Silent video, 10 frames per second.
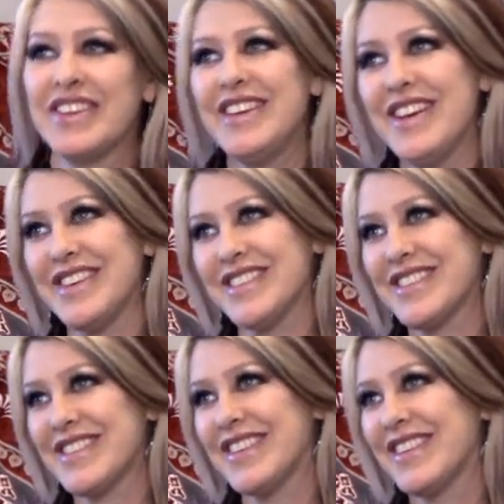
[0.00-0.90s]

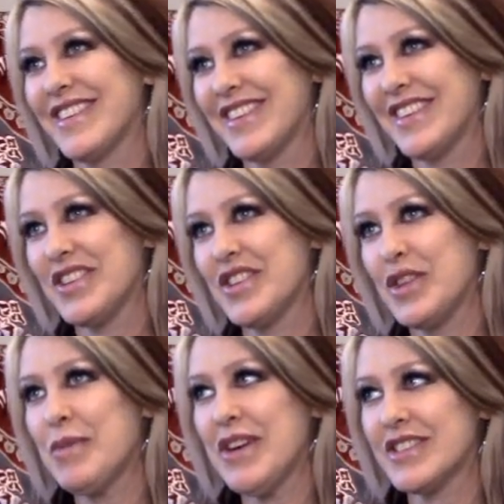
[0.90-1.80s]
Yes,
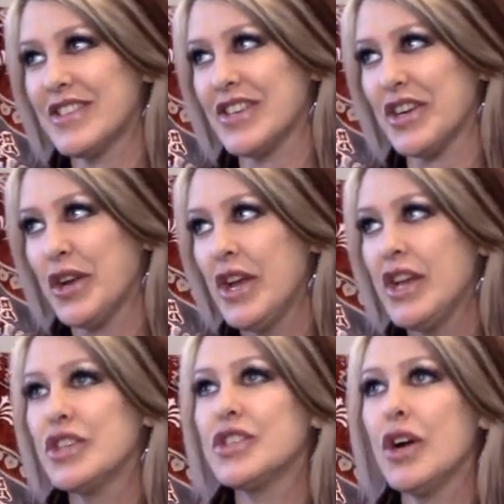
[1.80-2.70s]
the monster.
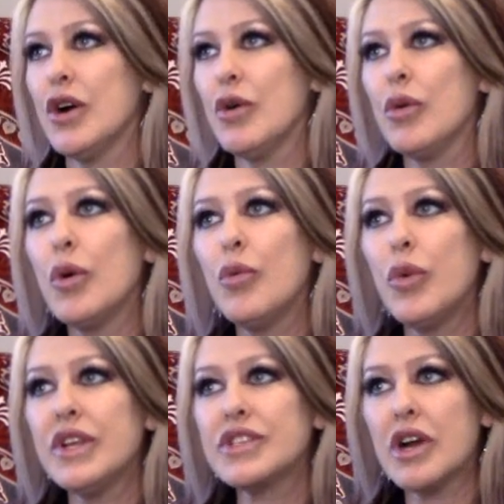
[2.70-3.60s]
So
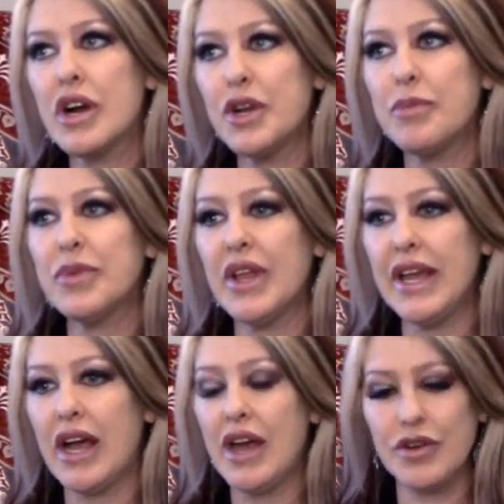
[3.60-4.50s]
we started
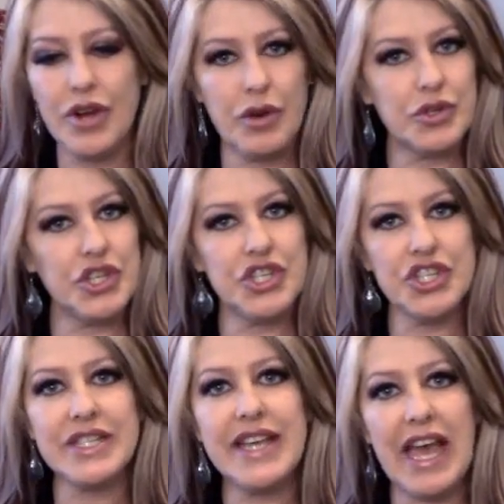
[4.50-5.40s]
playing, I don't know, she
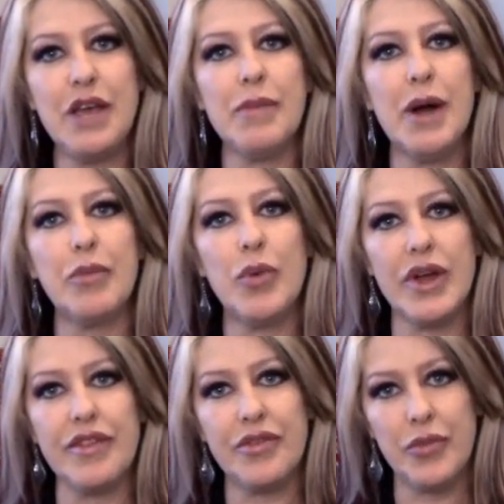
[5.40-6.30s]
just came up
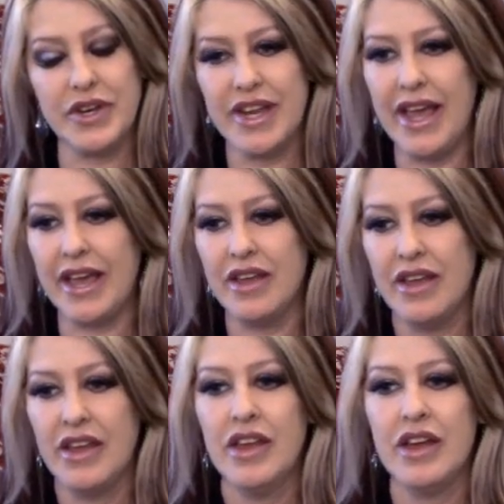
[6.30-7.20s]
with one day,
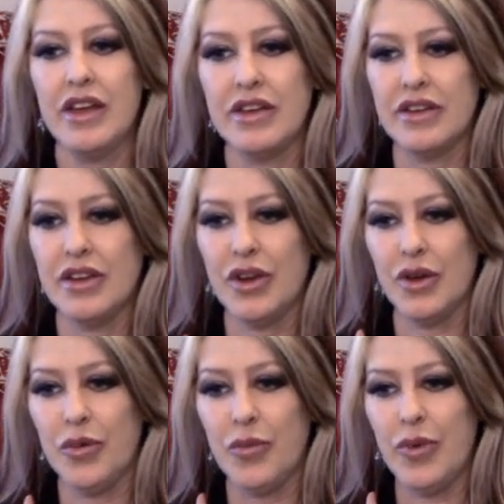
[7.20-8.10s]

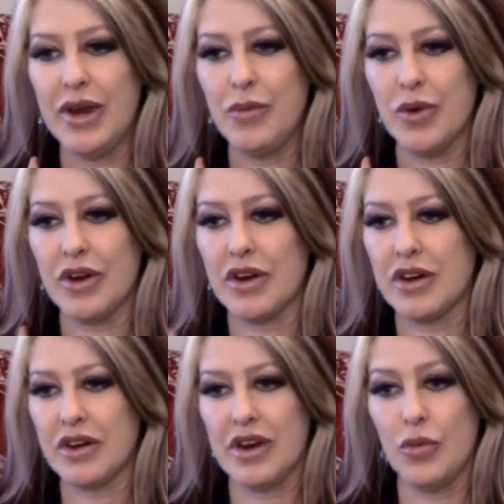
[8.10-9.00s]
we
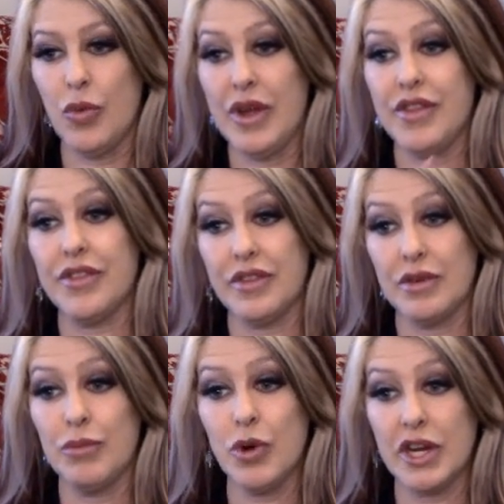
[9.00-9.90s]
were with
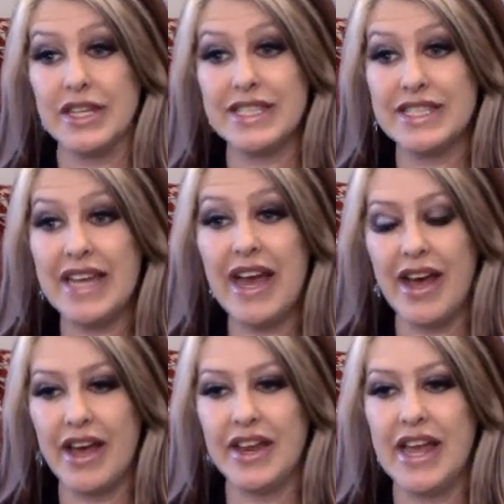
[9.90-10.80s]
Morgan's
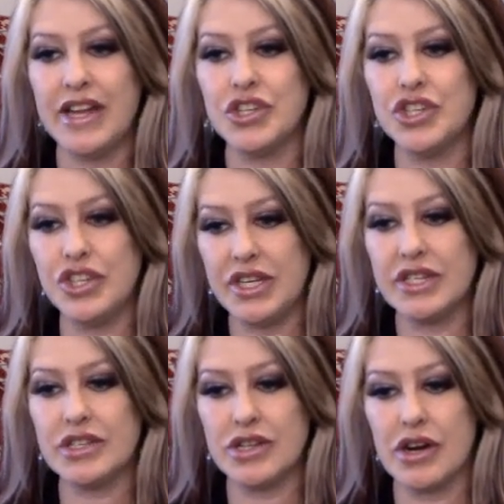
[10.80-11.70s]
dad and she
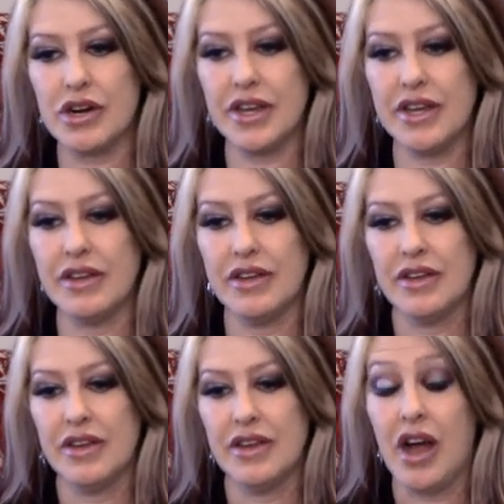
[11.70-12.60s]
started,
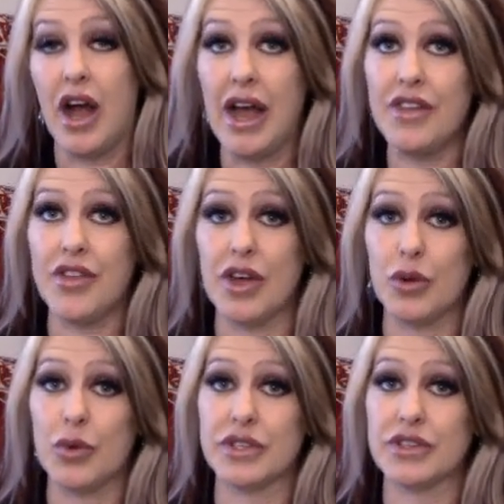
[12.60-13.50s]
I thought
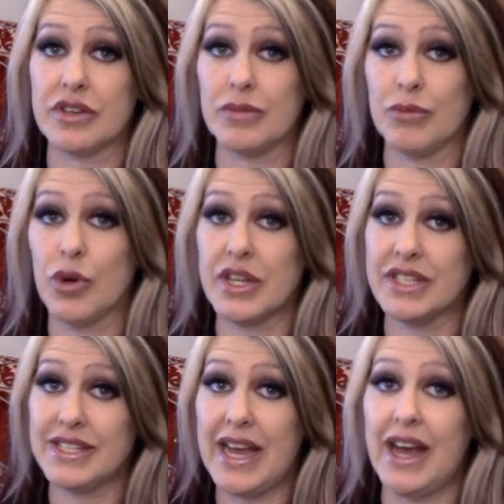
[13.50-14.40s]
it was
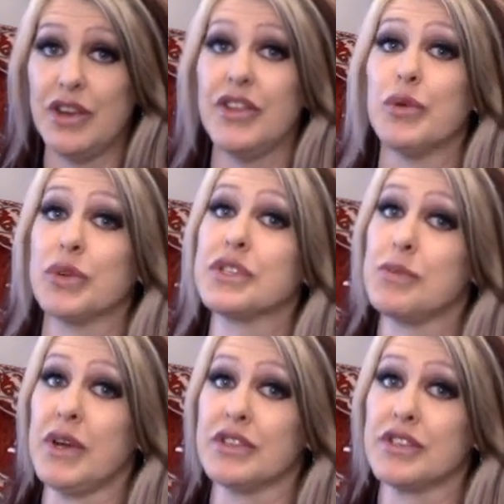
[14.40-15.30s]
Morgan's dad that was the
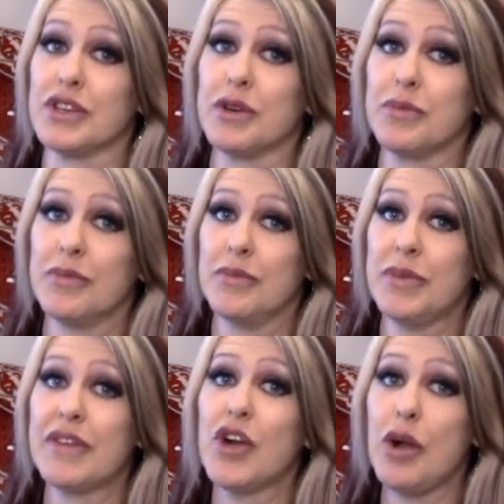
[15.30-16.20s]
monster.
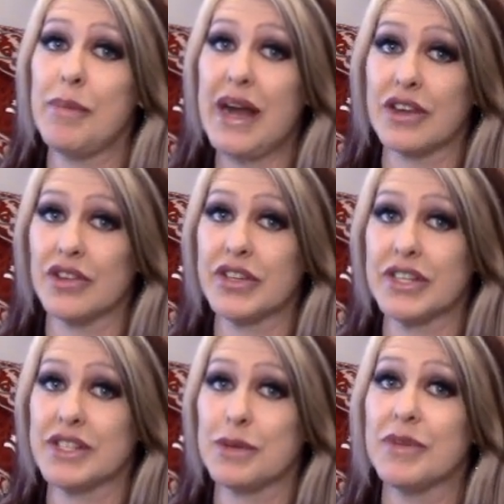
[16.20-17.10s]
But I've gone back and
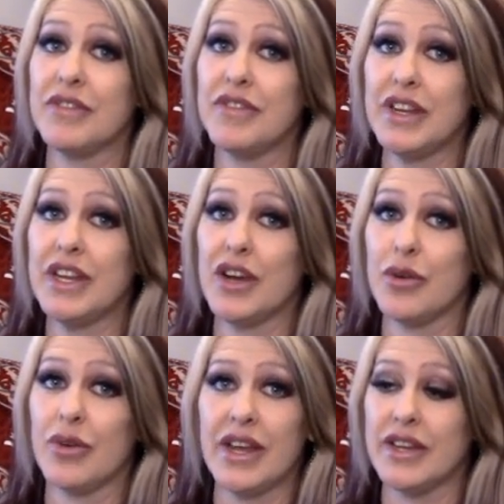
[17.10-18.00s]
looked at some of the
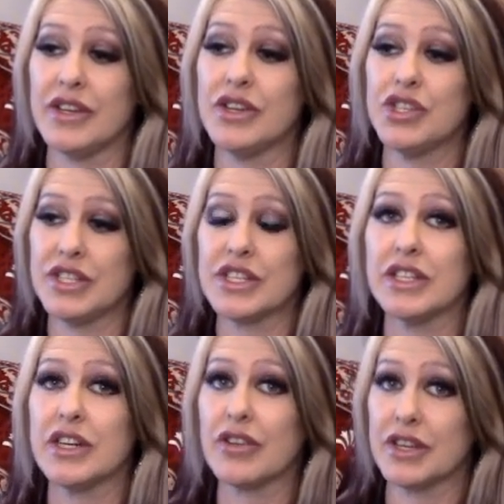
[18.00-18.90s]
video and she's
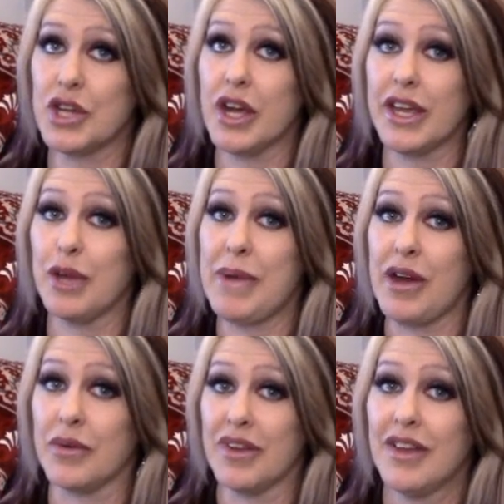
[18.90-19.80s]
clearly talking
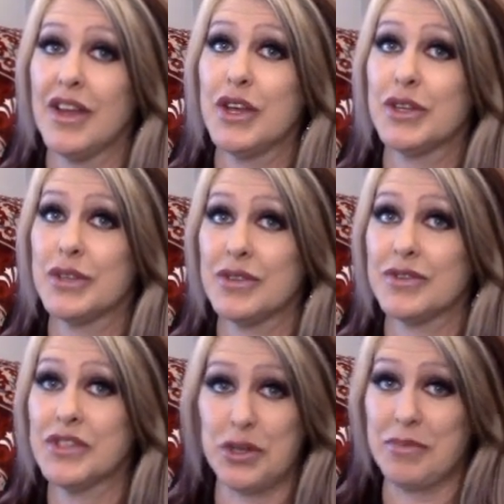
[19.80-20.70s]
about
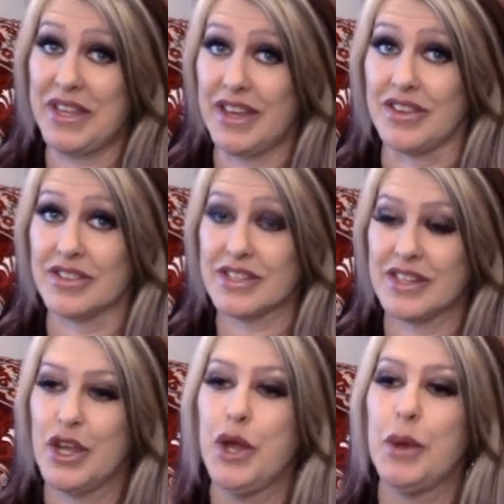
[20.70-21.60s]
something else.
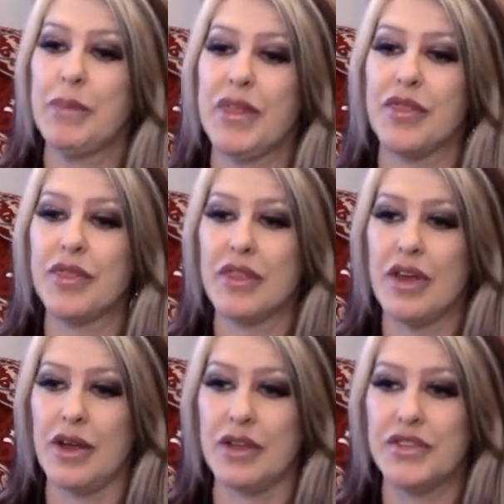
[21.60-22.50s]
But
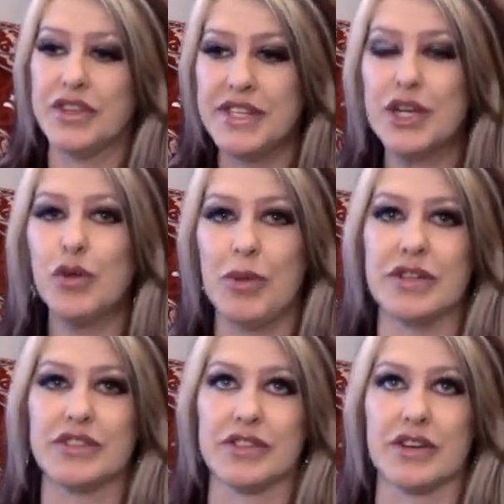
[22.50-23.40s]
the tickle
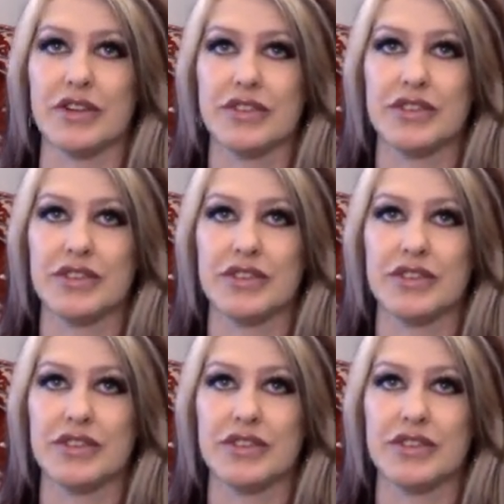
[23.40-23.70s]
monster.